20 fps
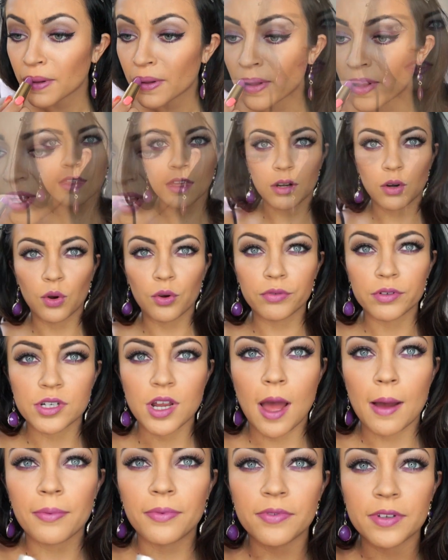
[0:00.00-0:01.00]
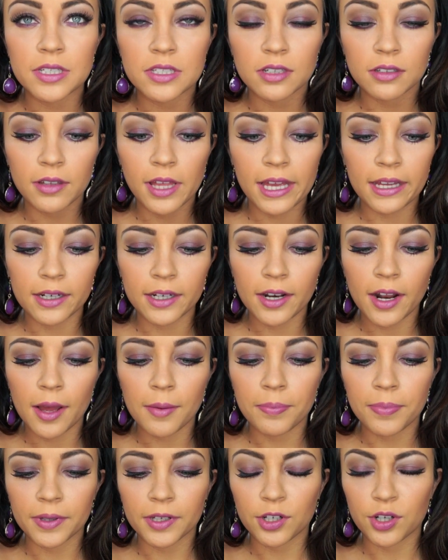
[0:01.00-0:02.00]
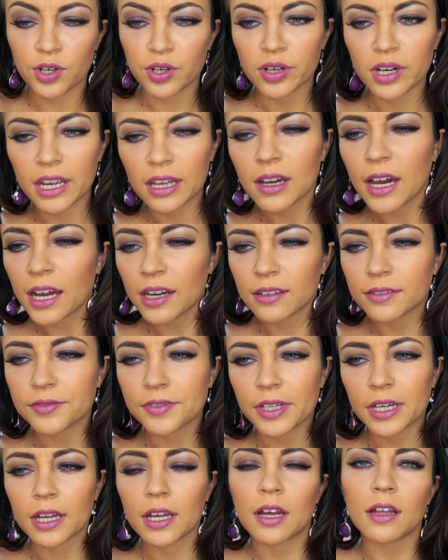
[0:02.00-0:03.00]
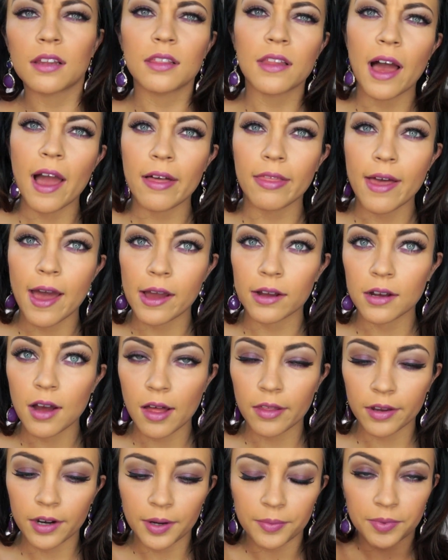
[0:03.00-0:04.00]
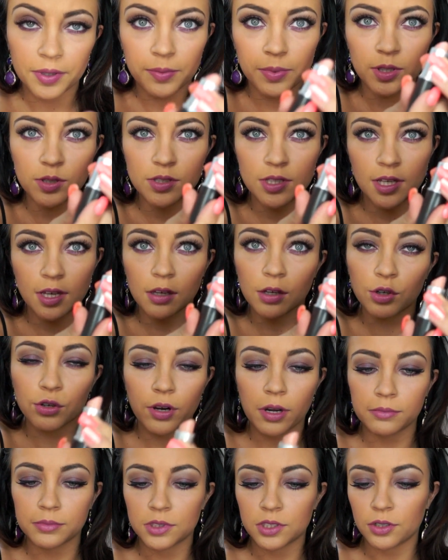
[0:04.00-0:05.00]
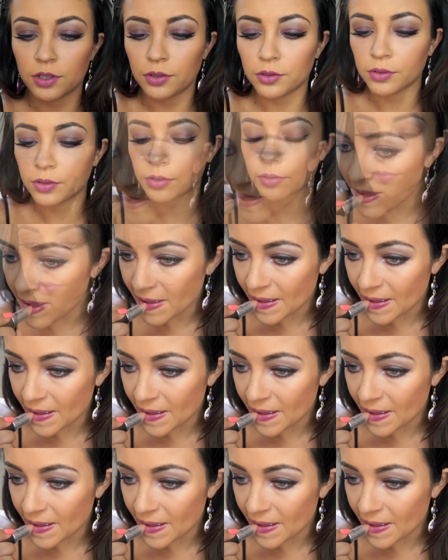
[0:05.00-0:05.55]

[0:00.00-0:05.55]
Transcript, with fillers: and then over top of it to lighten it up and create kind of like a lilac color, I'm going to be using Creme de Nude.